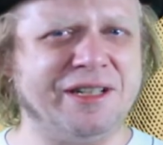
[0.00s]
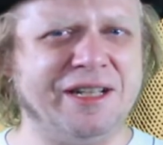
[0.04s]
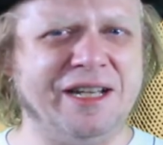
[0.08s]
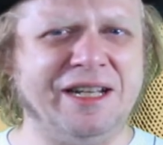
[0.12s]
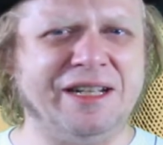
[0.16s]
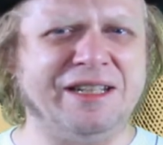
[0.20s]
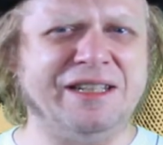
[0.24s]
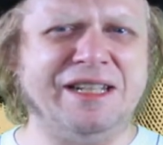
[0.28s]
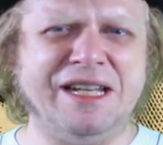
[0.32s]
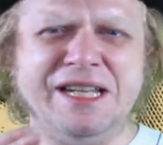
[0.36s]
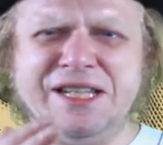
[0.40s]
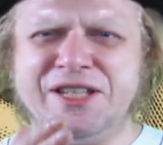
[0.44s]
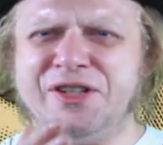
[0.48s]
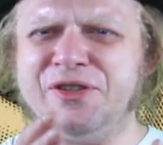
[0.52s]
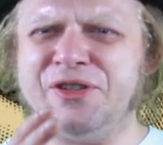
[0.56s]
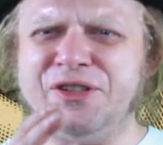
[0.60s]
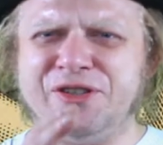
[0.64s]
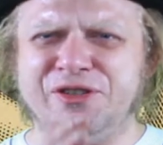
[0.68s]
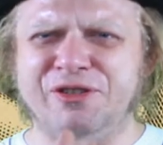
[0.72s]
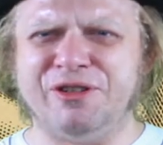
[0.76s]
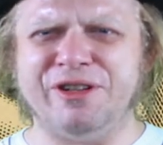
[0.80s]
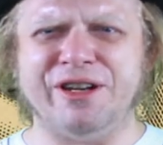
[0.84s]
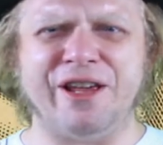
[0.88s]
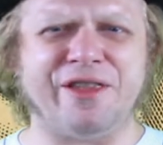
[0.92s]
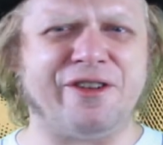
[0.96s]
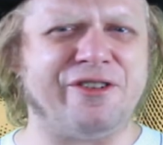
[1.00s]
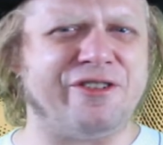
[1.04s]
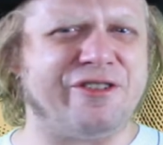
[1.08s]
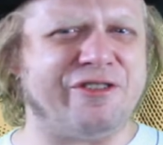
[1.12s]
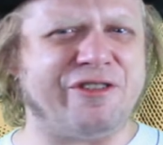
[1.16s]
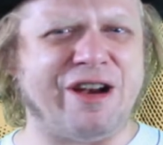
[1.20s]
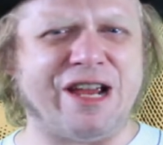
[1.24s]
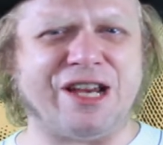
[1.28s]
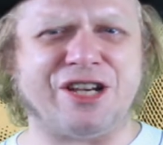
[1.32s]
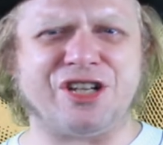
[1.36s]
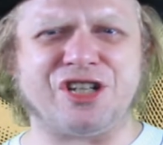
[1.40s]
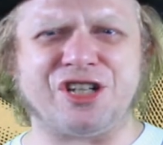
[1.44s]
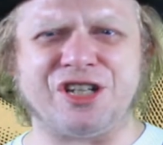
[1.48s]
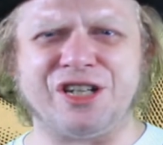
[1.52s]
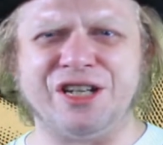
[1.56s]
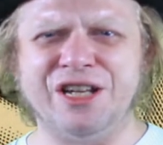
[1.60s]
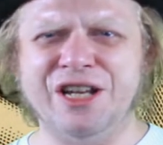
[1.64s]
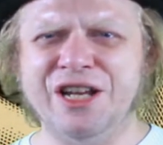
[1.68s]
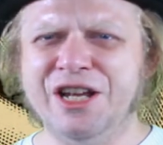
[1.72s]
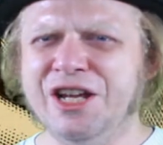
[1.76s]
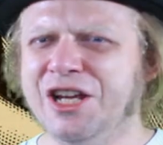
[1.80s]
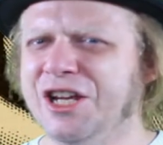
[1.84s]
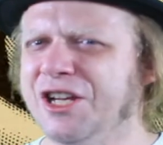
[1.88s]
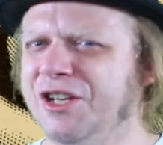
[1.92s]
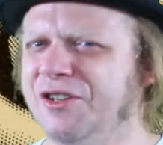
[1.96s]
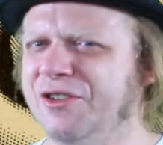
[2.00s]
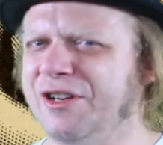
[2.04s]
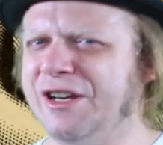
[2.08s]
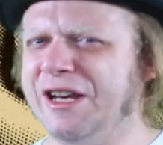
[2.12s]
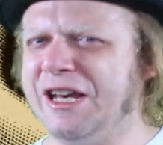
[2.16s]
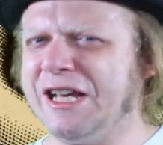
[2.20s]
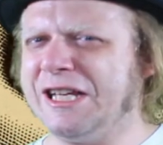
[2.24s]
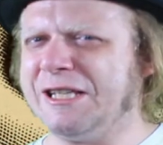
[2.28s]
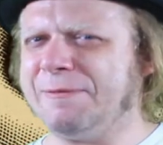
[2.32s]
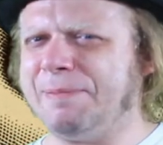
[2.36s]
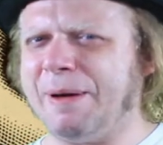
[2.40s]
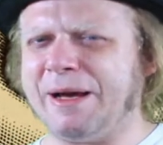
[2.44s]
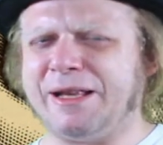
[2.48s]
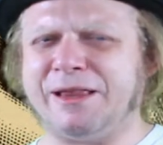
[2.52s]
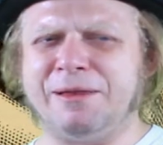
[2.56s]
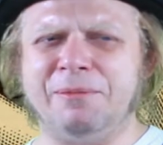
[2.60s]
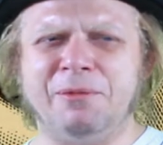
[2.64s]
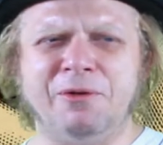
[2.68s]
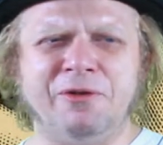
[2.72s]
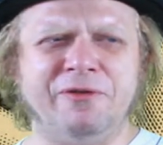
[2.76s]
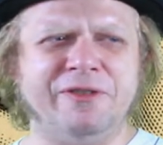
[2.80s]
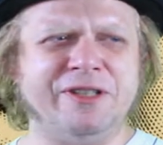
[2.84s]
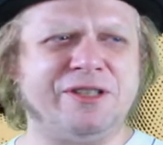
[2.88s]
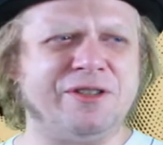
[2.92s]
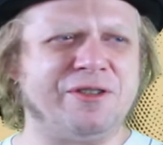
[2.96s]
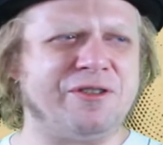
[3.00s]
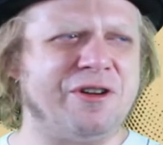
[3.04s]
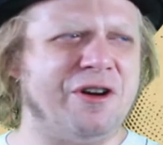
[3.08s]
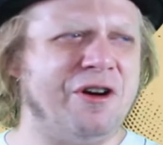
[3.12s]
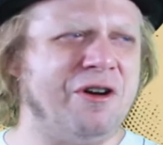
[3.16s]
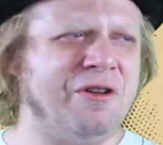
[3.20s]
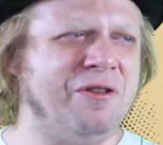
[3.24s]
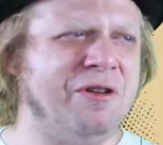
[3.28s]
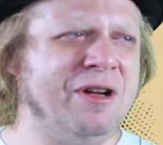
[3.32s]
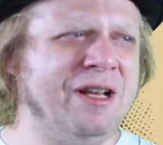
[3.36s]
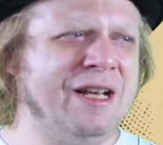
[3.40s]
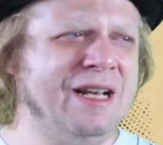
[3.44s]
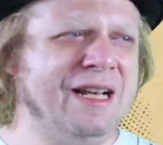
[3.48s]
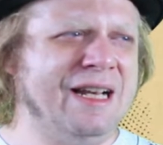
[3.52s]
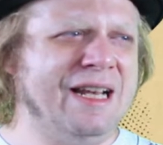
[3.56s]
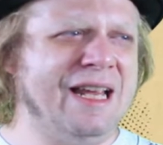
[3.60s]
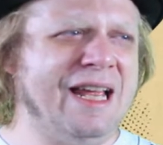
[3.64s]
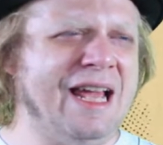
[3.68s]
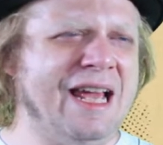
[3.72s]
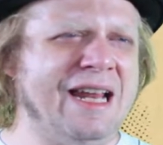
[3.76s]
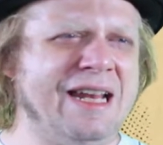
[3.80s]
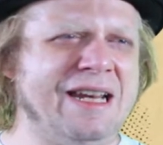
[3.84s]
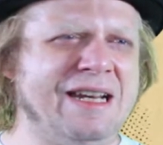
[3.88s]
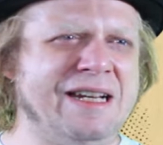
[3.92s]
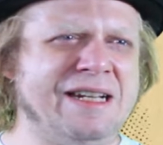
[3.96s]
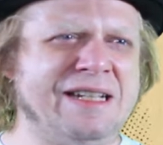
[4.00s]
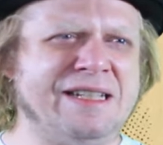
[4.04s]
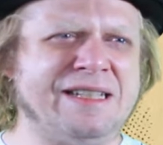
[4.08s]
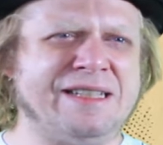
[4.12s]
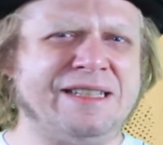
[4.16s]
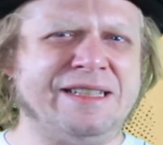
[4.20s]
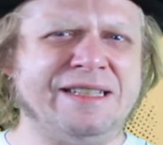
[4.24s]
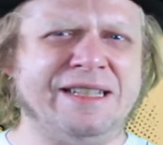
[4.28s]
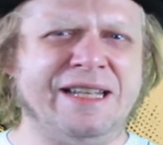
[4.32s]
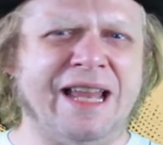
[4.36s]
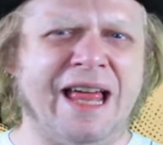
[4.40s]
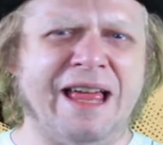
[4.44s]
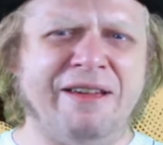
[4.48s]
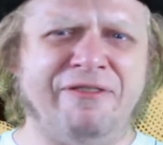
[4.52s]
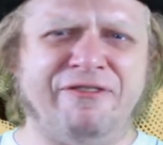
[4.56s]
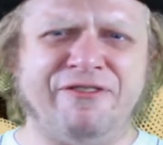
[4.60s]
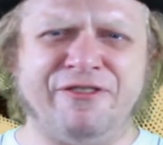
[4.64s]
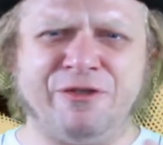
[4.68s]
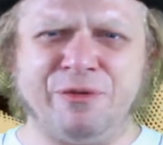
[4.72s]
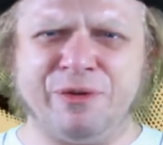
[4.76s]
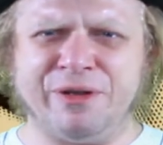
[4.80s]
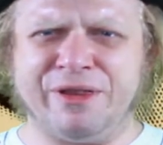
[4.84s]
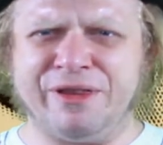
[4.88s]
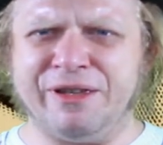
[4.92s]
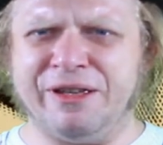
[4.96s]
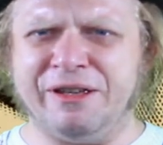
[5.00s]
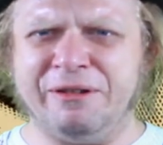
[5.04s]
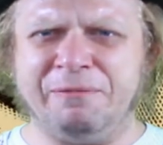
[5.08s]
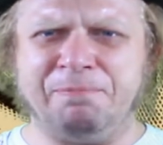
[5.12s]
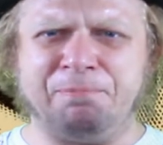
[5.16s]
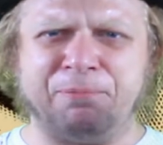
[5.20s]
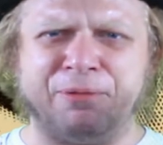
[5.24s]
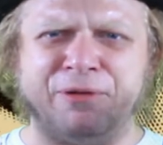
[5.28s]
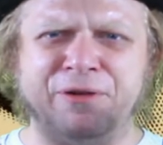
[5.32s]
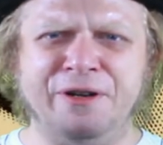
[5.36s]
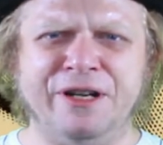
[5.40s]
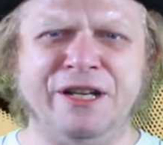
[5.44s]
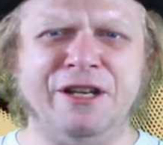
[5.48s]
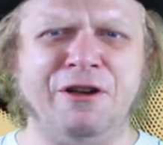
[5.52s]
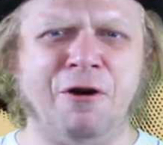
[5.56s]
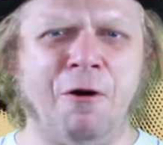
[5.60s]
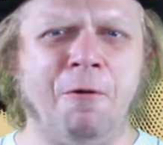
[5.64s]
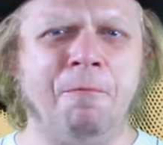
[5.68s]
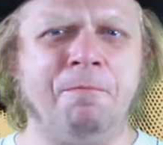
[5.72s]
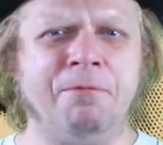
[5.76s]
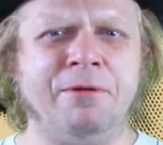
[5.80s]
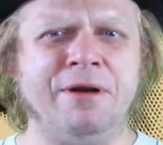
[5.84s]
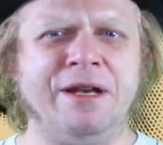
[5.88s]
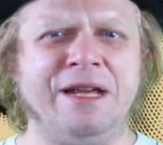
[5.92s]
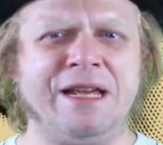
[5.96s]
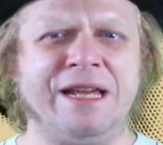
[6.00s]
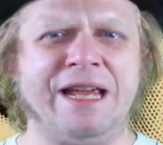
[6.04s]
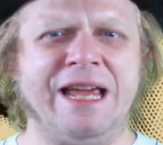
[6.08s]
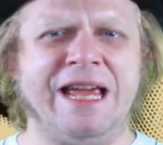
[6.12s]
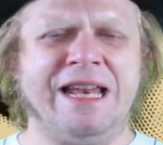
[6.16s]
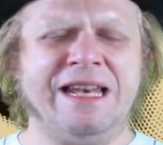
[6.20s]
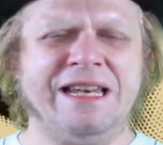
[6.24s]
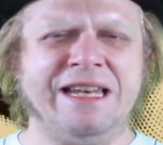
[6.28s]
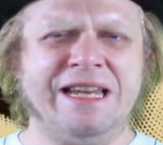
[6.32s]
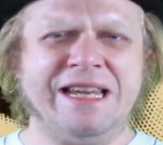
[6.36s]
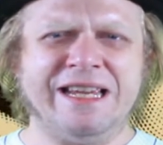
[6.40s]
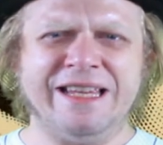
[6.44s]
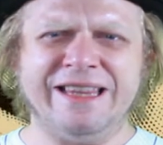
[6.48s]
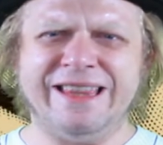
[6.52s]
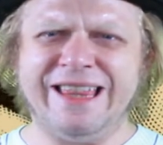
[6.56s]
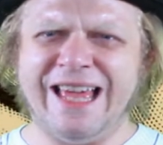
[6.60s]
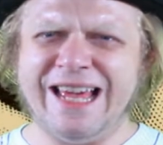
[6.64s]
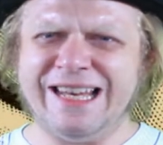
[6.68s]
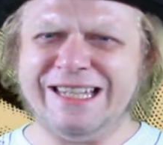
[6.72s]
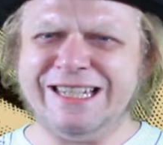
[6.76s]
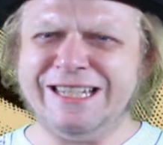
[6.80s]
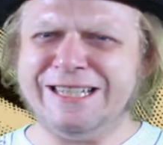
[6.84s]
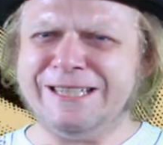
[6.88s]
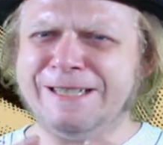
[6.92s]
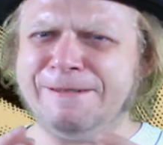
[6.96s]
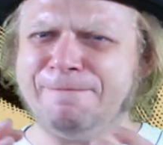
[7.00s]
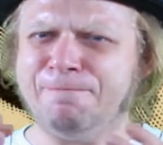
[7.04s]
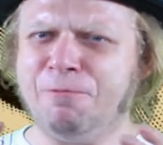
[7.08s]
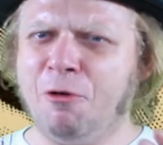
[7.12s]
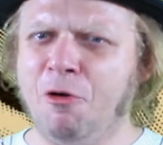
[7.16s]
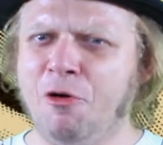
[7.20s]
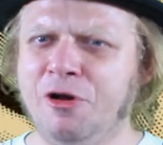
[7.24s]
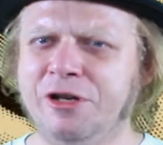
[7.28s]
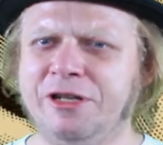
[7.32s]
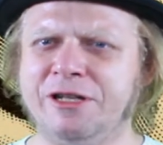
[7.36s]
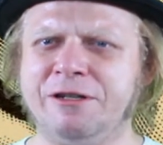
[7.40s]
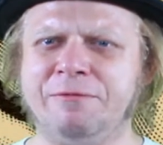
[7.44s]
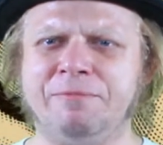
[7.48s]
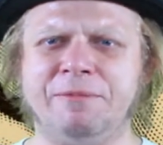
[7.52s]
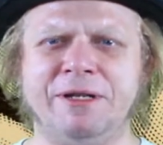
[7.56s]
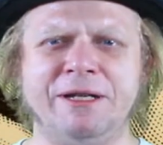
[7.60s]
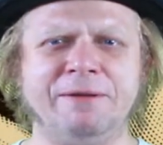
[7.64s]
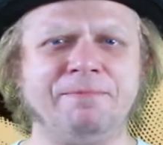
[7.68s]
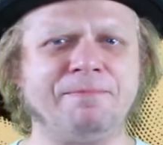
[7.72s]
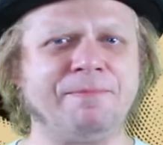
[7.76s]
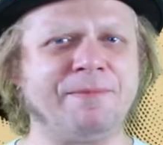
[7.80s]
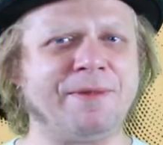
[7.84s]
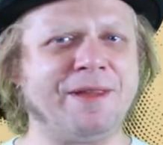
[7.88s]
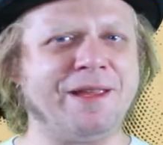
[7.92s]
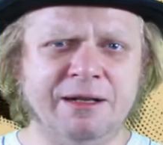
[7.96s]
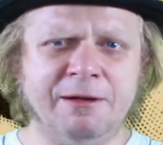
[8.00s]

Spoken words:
It leads you into another direction you didn't expect the movie to go, and it is left with a pretty opening ending. That disappointed me.